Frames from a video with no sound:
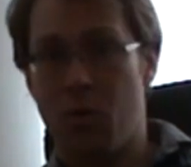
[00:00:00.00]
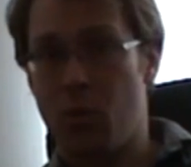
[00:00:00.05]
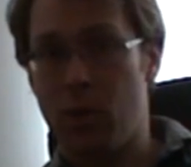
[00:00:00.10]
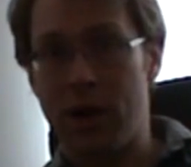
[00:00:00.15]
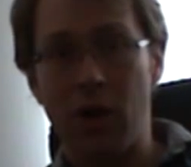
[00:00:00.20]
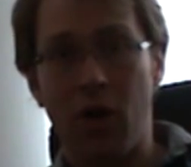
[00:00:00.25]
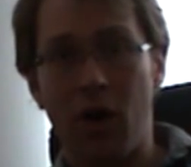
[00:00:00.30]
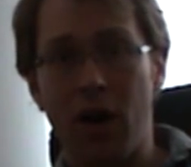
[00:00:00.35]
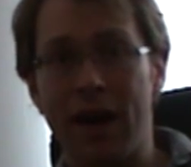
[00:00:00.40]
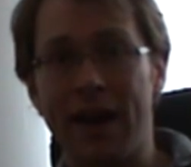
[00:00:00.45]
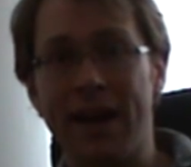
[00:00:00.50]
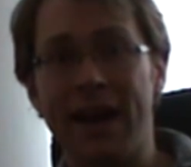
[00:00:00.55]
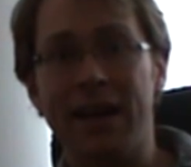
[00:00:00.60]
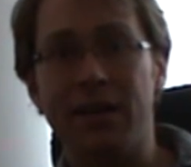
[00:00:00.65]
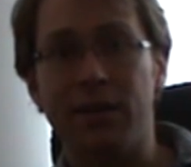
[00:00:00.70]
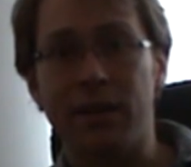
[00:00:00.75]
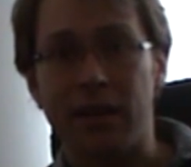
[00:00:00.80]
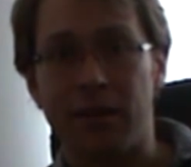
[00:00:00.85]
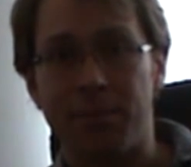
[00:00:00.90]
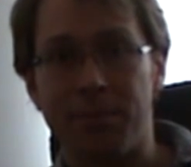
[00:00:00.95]
we all are
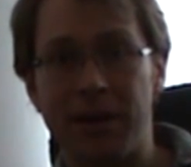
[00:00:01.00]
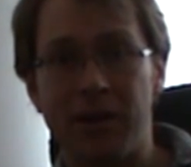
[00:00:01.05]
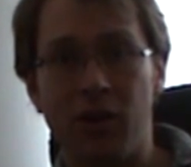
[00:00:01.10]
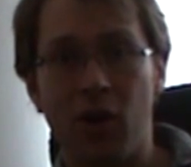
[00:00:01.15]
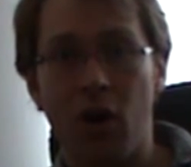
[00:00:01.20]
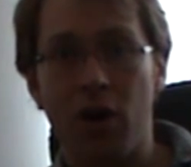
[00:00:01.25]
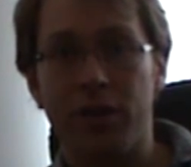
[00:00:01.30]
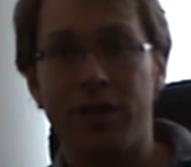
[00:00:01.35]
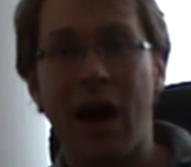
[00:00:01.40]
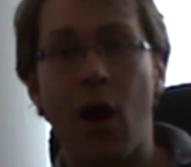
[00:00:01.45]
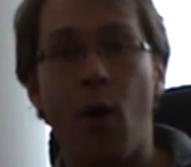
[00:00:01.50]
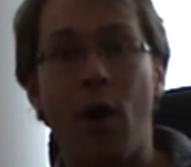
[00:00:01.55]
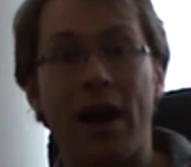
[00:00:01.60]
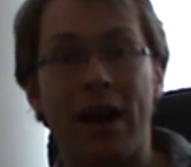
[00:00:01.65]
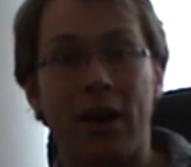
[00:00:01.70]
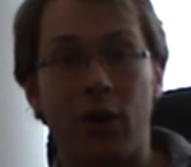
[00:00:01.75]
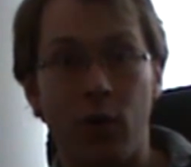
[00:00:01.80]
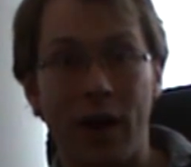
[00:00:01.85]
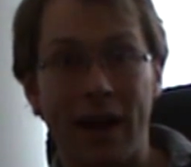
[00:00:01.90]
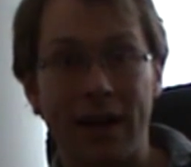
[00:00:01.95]
Nazis, because our
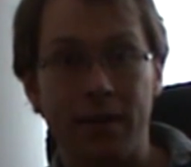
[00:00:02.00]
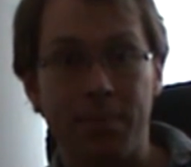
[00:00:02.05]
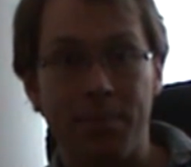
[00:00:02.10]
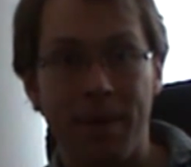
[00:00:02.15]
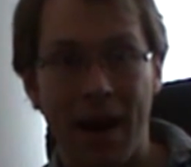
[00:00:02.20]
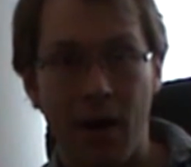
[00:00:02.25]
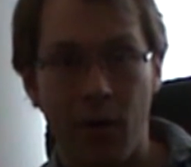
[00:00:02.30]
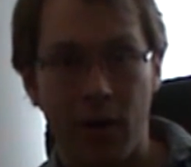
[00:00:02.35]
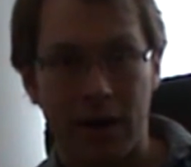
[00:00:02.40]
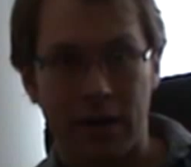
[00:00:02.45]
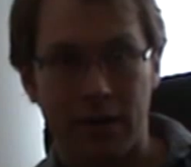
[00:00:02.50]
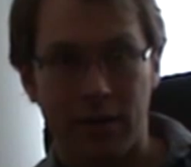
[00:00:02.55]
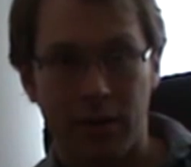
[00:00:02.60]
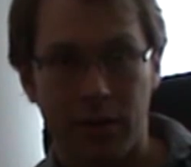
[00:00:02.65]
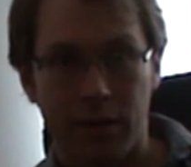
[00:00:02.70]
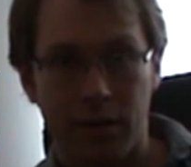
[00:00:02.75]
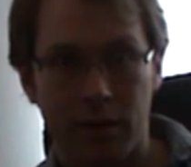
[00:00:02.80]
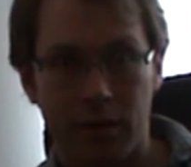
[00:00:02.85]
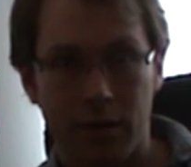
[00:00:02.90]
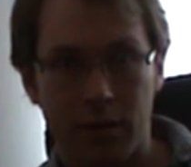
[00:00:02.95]

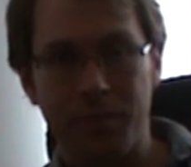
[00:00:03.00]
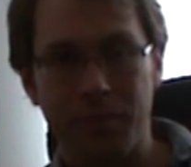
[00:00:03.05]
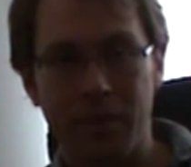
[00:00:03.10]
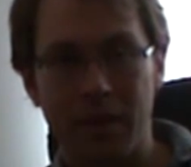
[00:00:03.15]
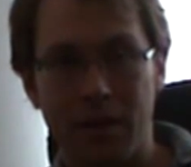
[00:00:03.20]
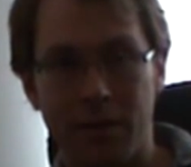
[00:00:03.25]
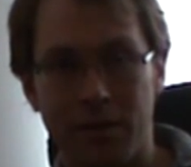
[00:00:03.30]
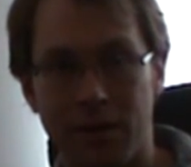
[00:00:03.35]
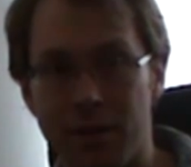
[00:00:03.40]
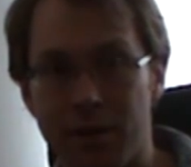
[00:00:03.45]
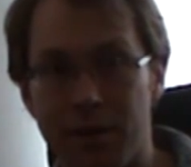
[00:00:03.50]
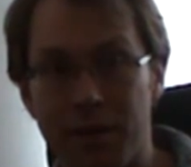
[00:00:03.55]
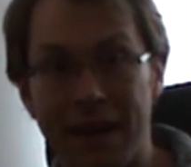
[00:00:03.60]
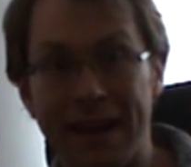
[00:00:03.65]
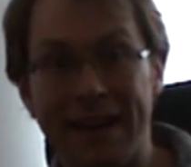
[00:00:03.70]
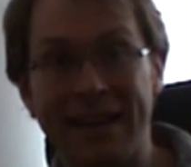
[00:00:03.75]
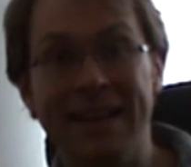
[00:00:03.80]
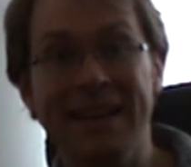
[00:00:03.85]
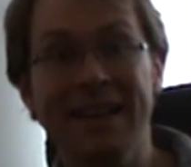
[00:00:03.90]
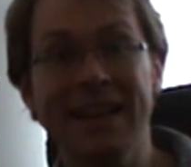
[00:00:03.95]
grandparents, this is
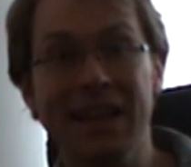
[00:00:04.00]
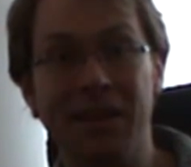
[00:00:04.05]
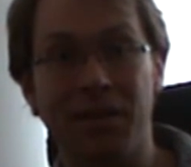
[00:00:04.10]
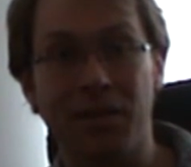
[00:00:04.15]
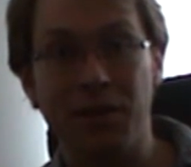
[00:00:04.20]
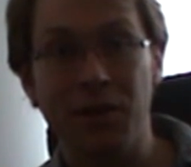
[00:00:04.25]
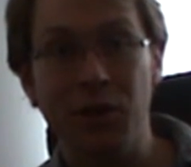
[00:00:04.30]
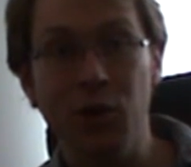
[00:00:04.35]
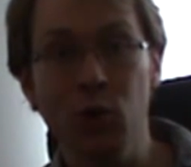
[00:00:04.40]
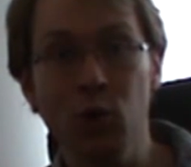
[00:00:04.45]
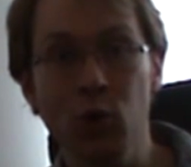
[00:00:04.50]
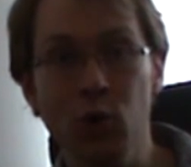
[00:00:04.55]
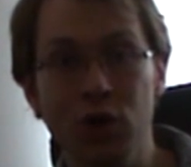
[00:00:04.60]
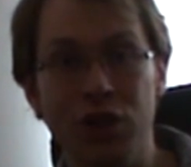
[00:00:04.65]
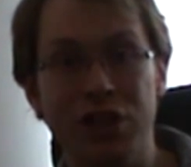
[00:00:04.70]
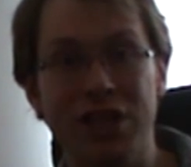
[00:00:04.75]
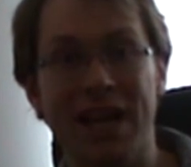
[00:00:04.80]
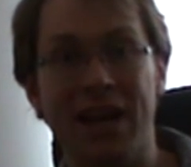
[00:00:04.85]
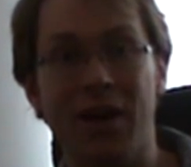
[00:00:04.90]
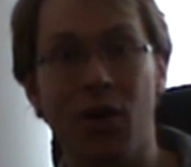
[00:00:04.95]
at least 2
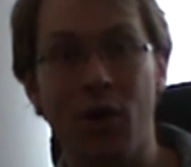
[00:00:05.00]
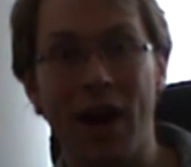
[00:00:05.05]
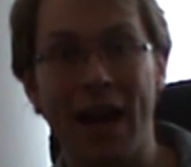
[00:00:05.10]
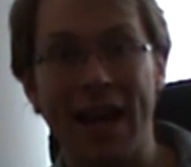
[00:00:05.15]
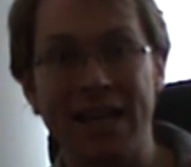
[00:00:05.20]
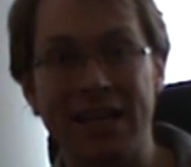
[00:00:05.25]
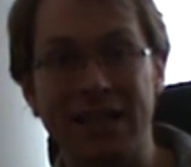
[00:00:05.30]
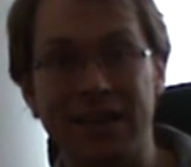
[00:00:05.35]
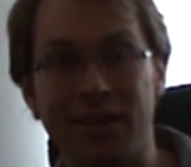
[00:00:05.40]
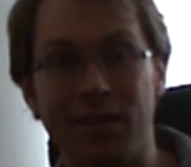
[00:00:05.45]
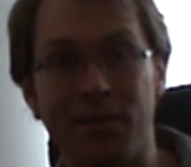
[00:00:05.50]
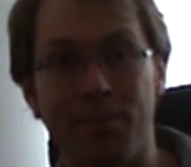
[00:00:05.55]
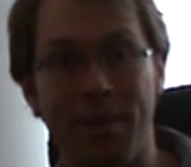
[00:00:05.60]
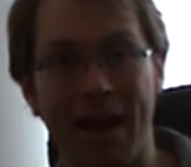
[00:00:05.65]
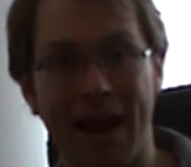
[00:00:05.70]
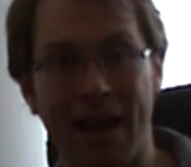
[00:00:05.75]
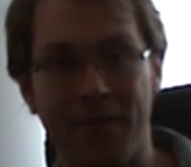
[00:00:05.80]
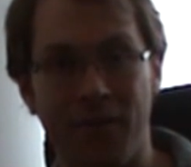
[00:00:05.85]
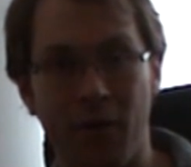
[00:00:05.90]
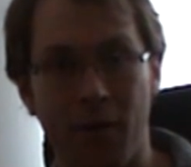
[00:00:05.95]
generations
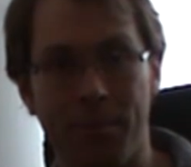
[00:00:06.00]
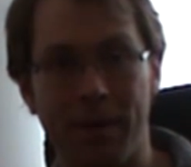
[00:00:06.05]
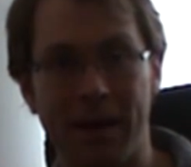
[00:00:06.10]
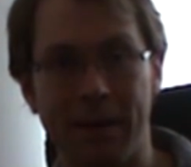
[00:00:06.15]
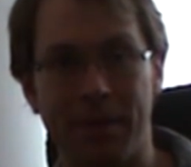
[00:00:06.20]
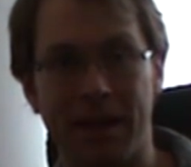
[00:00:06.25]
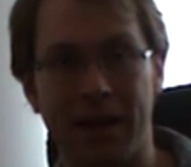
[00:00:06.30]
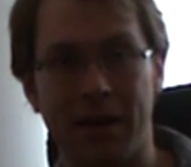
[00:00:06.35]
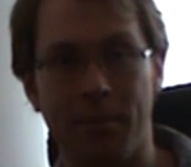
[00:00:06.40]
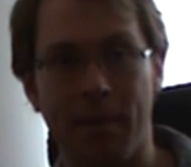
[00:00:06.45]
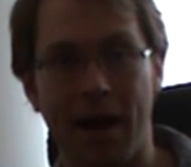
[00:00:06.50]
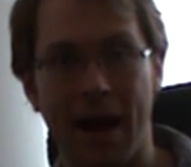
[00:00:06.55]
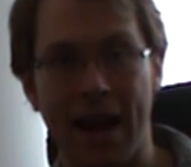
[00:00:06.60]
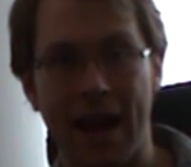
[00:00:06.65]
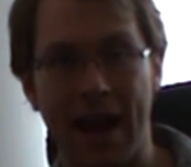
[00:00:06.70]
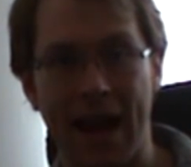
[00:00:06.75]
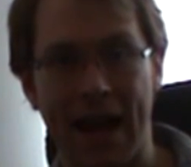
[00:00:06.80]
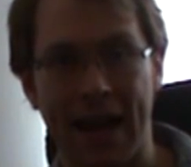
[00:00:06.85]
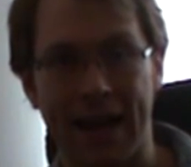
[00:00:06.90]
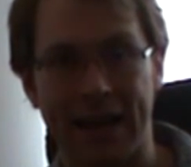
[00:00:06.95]
back for people in my
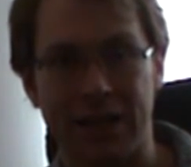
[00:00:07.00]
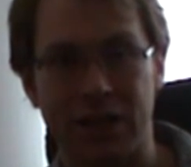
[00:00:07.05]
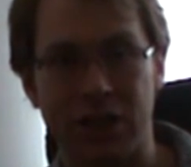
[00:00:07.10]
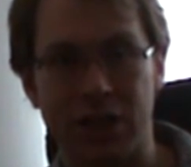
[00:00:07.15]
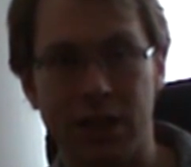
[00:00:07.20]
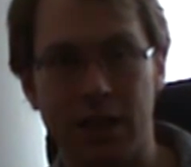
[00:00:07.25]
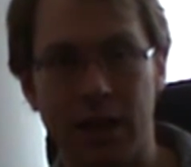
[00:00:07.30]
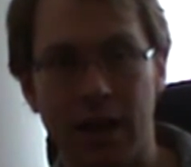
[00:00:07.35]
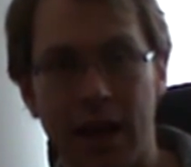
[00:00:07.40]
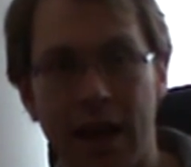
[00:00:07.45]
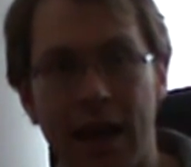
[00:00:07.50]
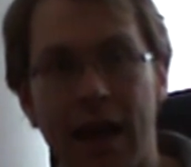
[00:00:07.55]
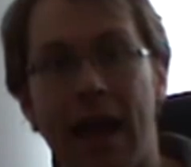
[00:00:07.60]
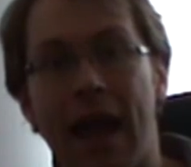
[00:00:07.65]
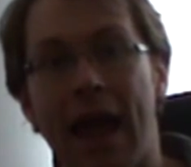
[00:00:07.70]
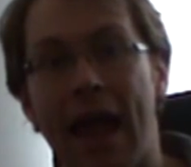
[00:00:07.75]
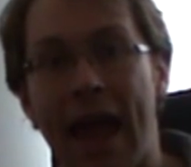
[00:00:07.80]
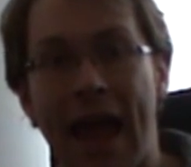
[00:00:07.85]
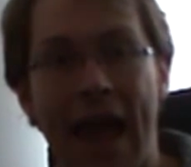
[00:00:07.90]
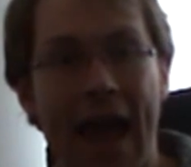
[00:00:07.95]
age,
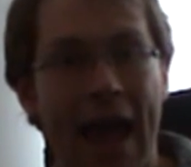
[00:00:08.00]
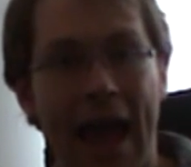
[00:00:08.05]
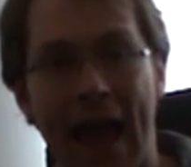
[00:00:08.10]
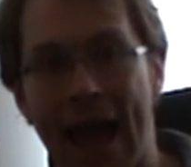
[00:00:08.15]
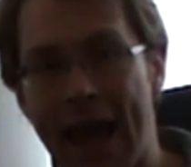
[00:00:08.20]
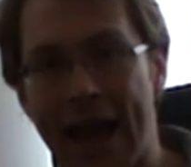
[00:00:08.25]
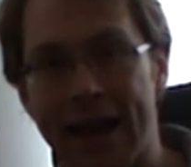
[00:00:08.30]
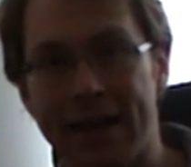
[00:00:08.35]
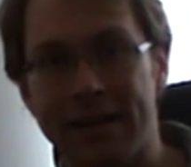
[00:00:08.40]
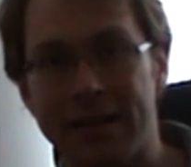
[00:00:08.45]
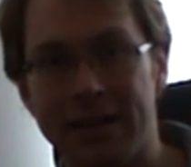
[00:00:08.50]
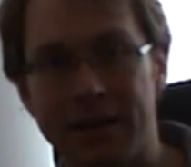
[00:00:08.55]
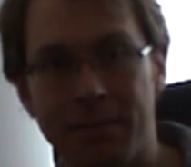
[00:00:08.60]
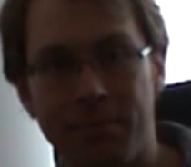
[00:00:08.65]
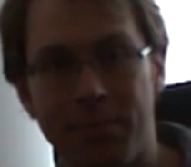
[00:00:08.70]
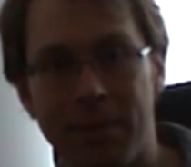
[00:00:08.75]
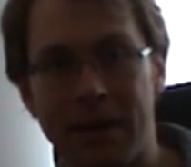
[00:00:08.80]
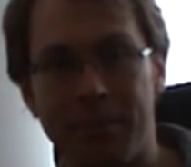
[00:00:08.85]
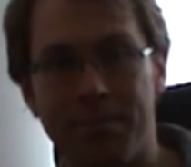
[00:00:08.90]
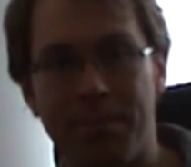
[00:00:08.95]
had
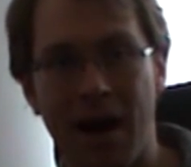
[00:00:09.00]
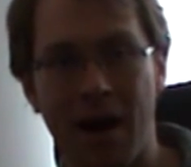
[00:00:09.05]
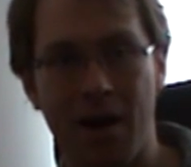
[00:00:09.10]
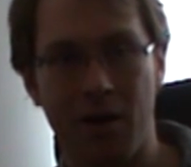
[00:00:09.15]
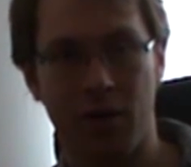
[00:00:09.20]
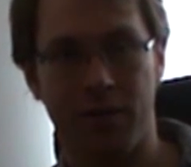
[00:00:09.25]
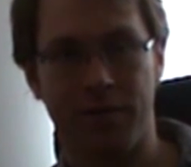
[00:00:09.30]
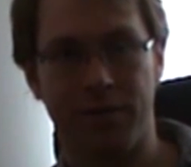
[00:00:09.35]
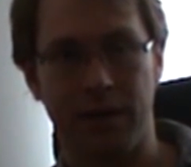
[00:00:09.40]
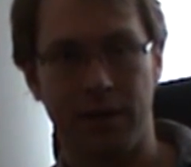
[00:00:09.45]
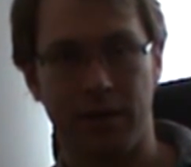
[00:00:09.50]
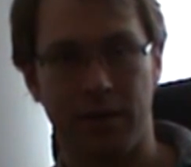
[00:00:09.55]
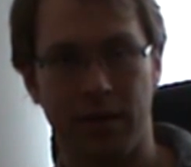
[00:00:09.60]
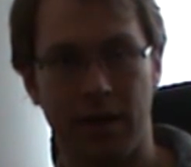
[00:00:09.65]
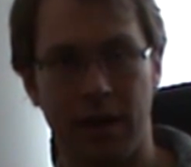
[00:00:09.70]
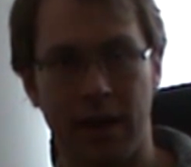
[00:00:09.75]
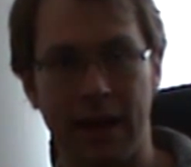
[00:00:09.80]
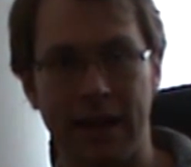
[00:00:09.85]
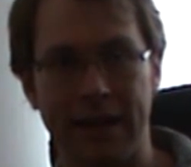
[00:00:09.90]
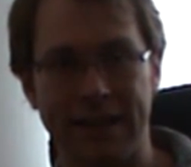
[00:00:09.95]
been part of this
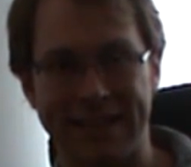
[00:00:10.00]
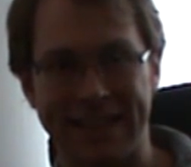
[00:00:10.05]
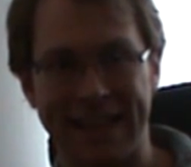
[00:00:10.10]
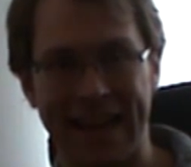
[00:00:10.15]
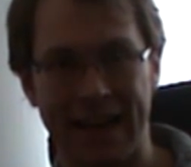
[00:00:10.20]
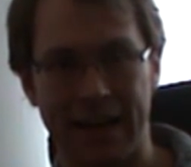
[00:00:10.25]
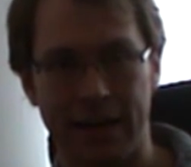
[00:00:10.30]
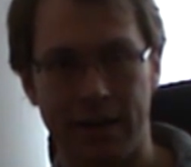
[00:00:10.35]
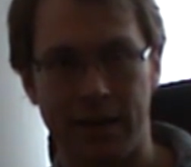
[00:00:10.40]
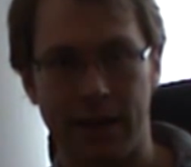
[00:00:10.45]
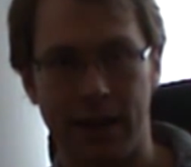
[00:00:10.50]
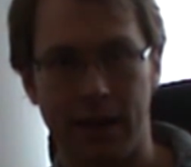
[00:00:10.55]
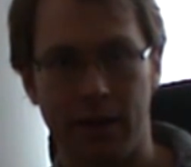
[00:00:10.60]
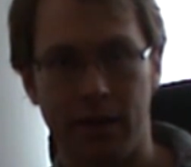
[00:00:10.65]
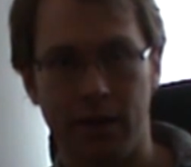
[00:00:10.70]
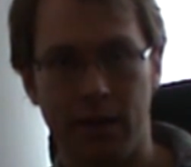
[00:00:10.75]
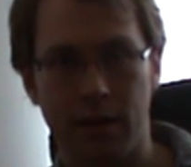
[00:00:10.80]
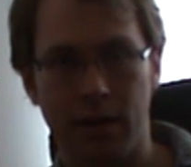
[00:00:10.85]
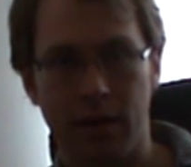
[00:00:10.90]
insanity.